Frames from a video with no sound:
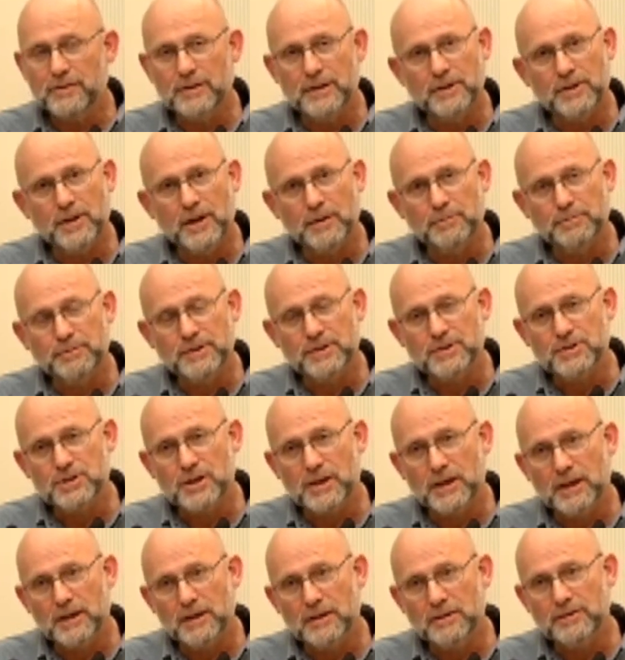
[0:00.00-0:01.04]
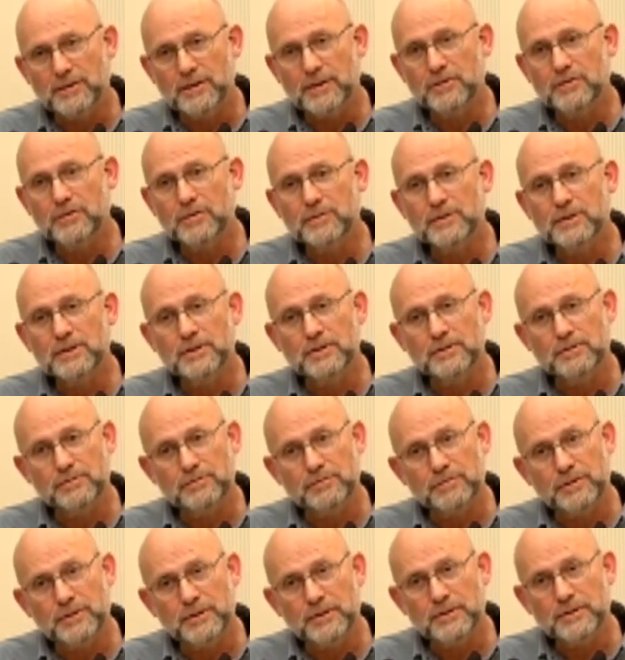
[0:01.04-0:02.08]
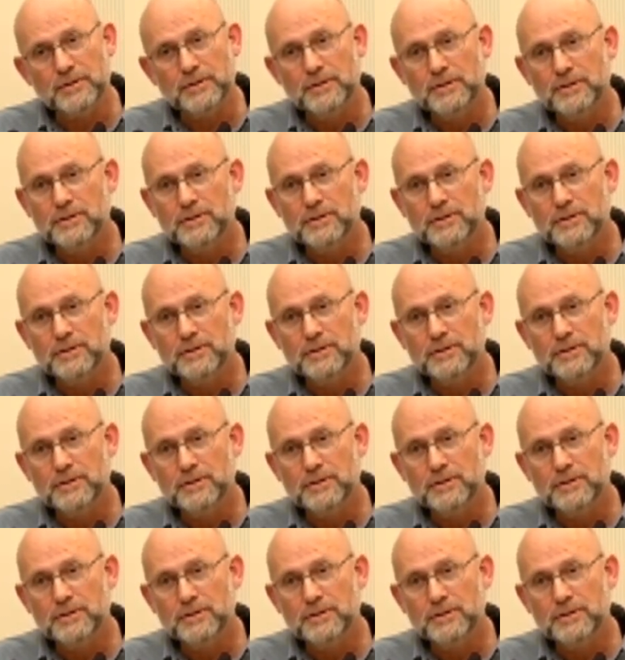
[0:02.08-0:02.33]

the adopted child is of a different